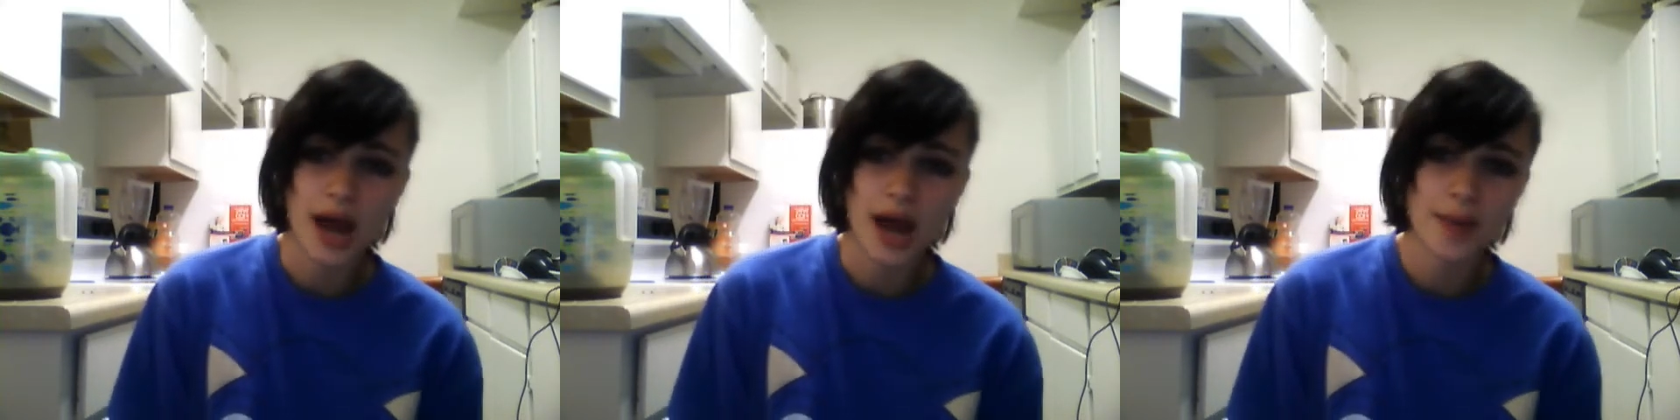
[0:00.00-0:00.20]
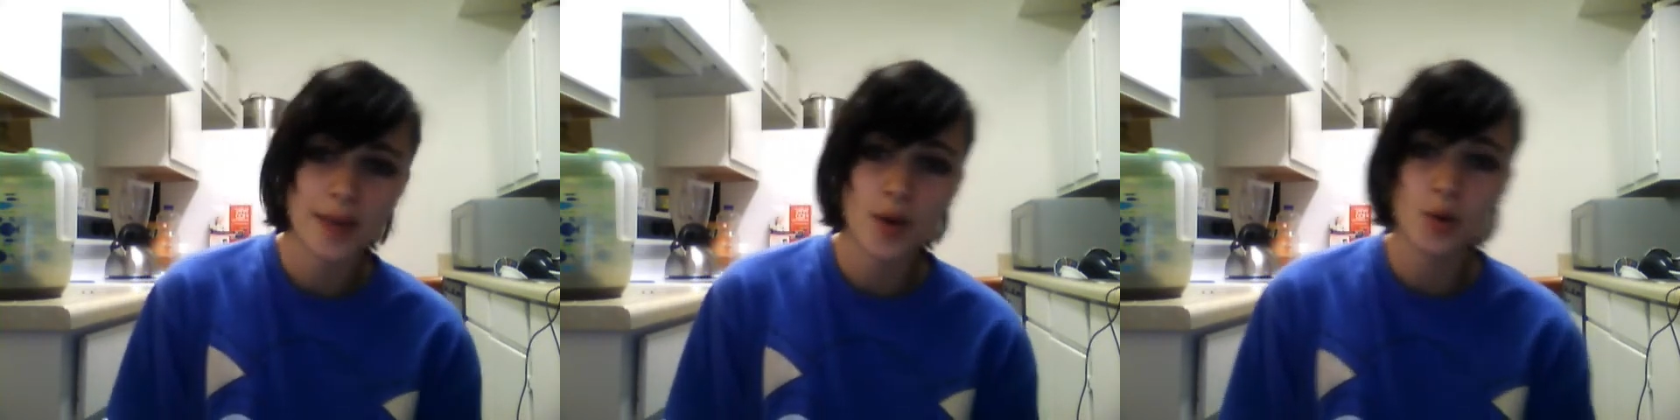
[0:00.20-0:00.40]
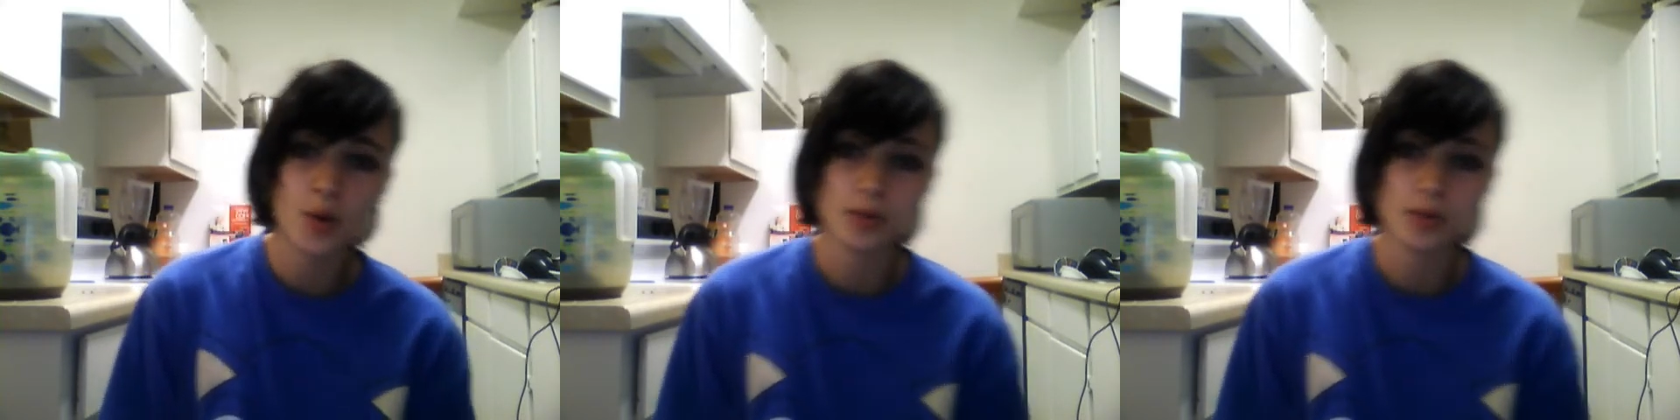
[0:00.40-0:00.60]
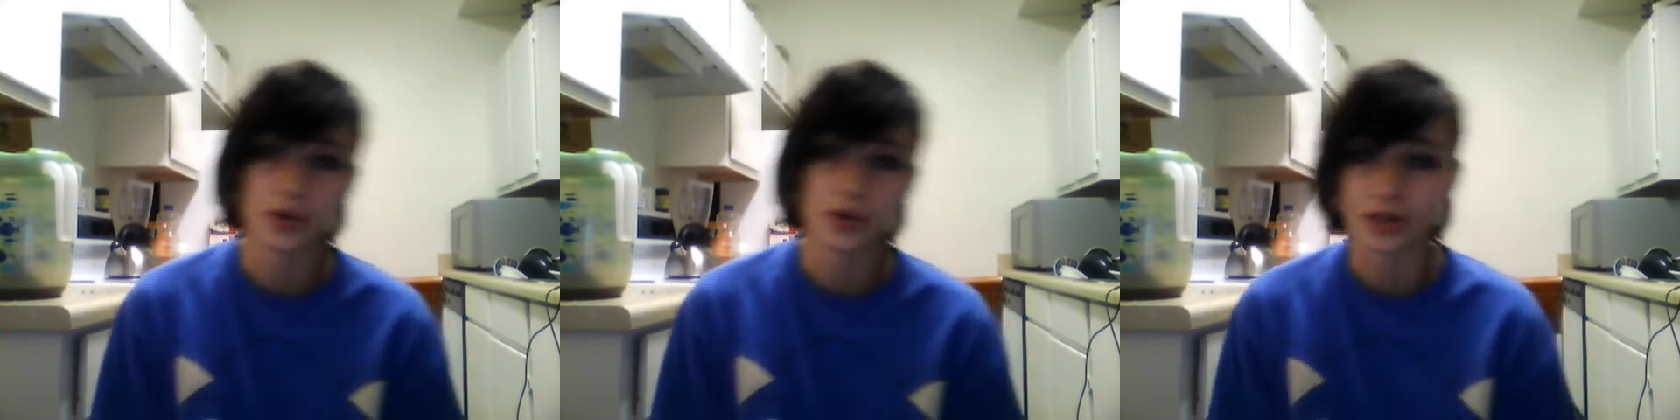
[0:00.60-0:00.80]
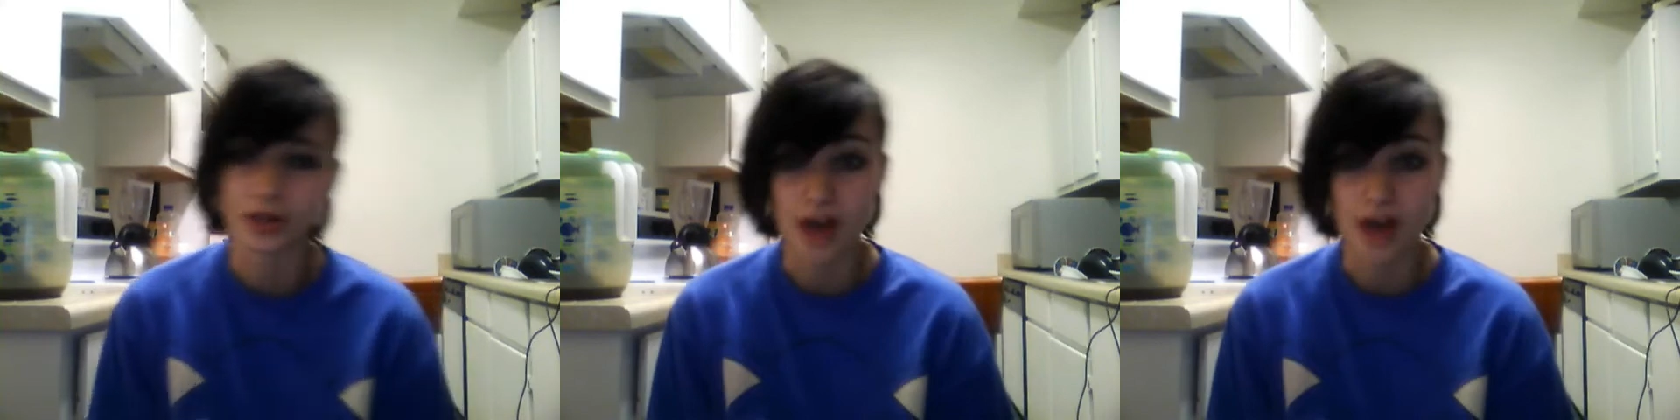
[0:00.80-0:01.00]
I'm home
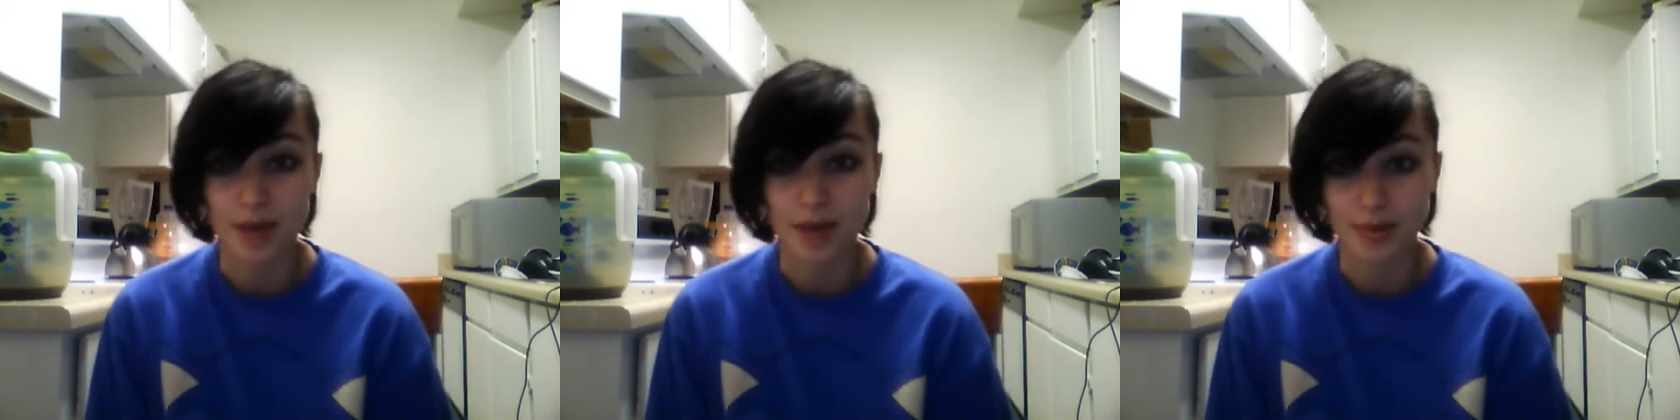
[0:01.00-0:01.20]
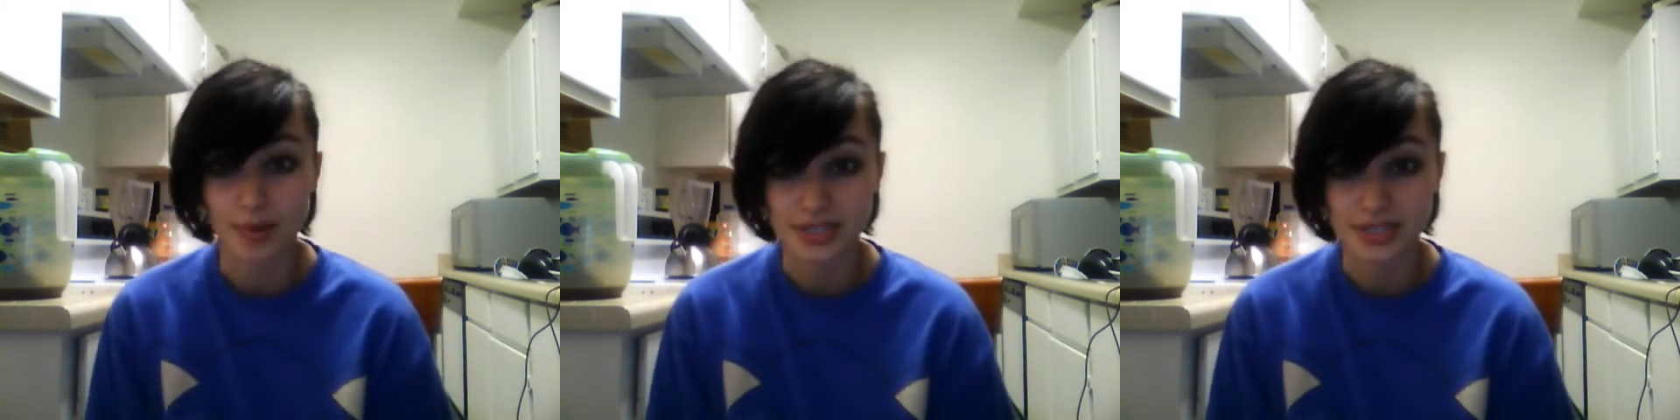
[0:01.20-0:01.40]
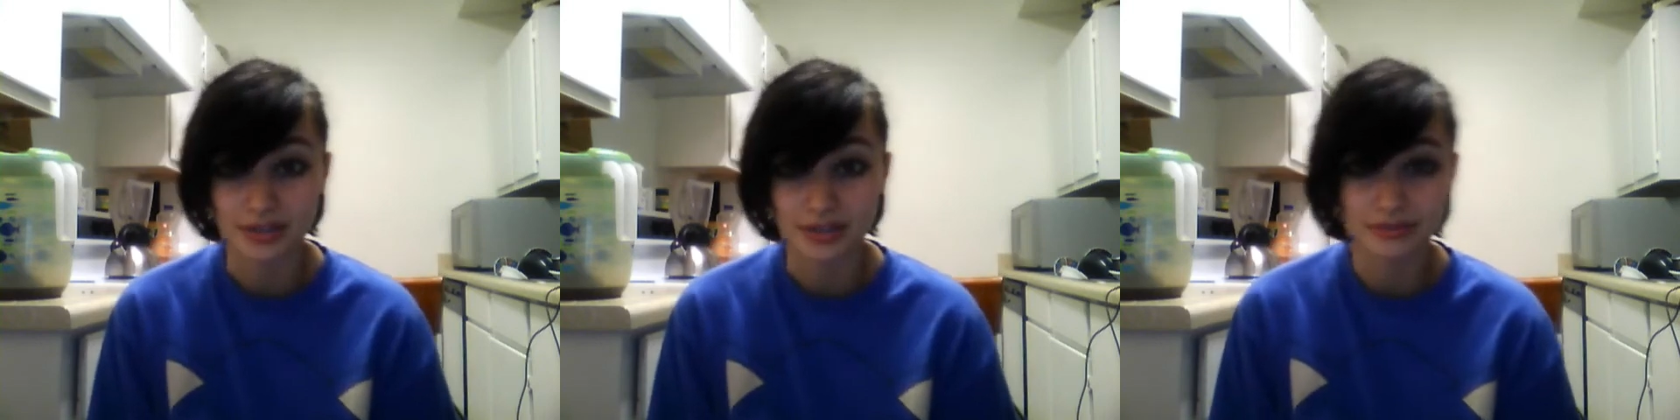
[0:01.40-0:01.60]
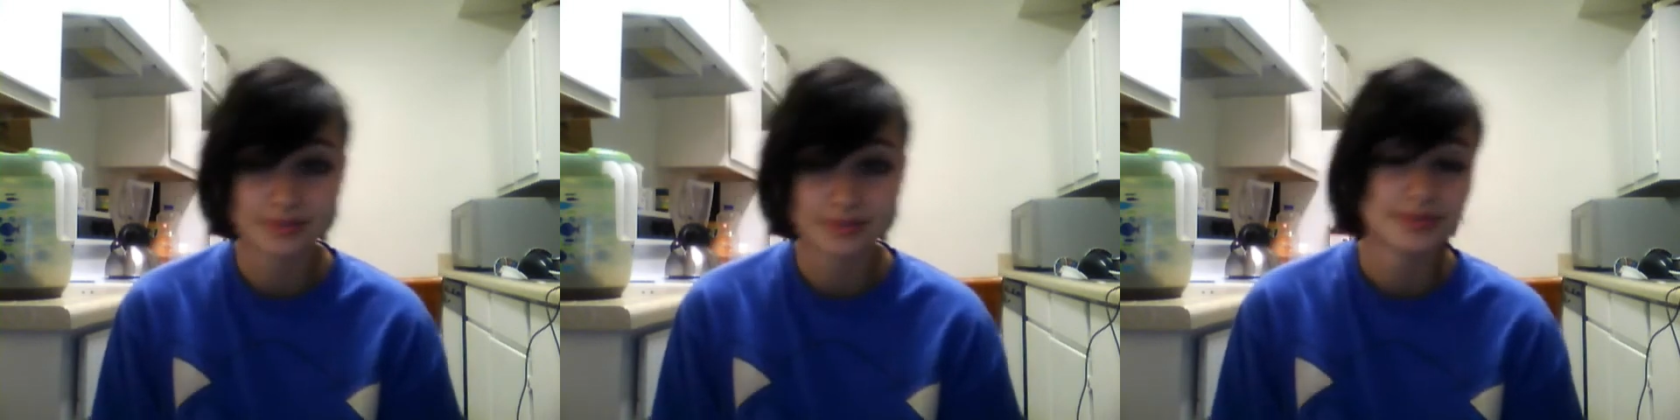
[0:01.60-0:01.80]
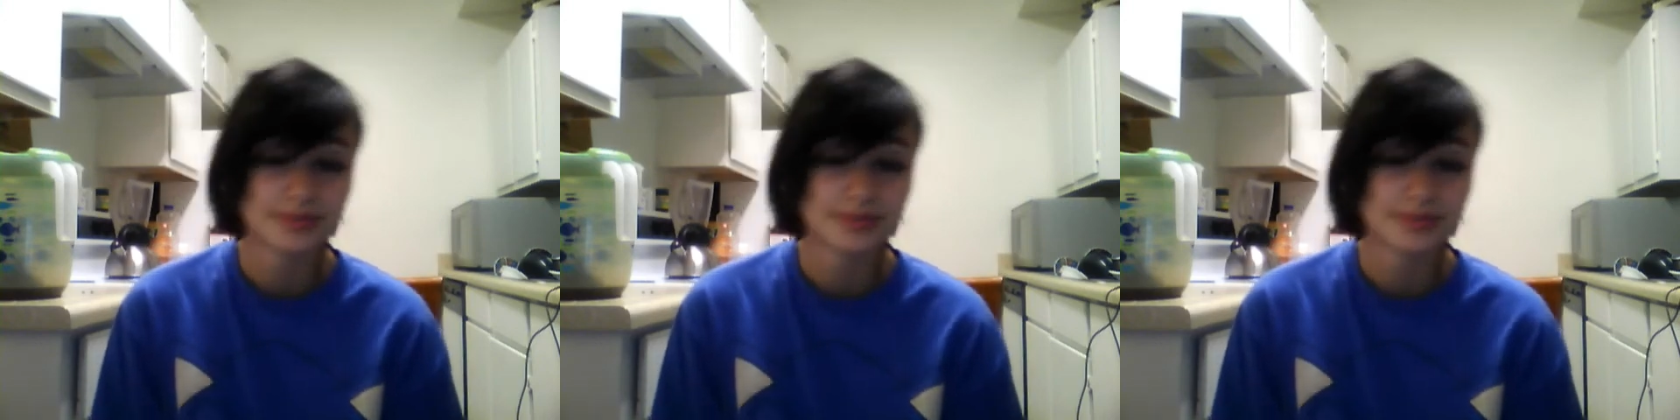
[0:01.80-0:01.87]
alone a lot by myself.